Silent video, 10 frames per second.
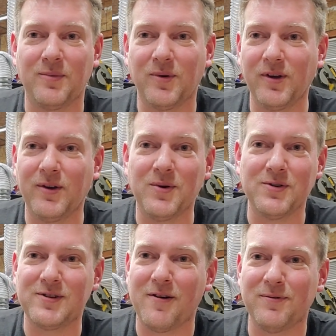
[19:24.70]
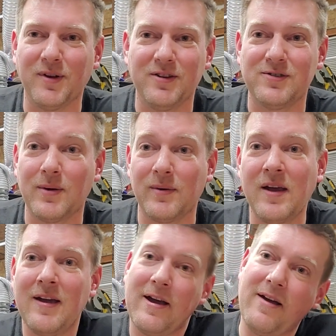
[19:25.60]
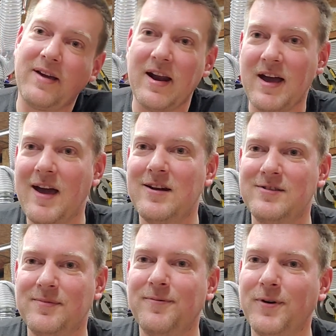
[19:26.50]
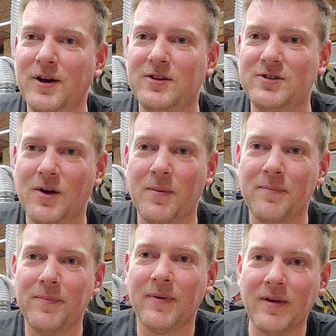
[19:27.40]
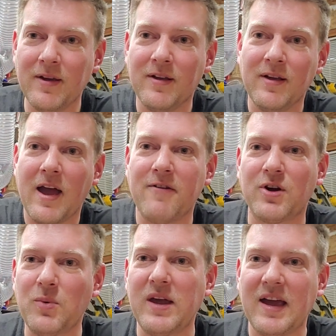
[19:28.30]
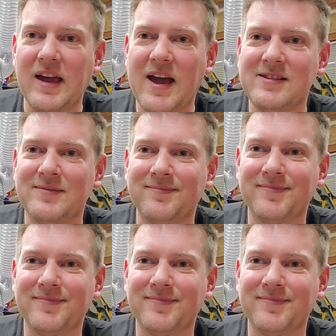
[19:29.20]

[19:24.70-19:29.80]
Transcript: some really cool stuff really soon. I've got to edit some footage, so have a good weekend, guys.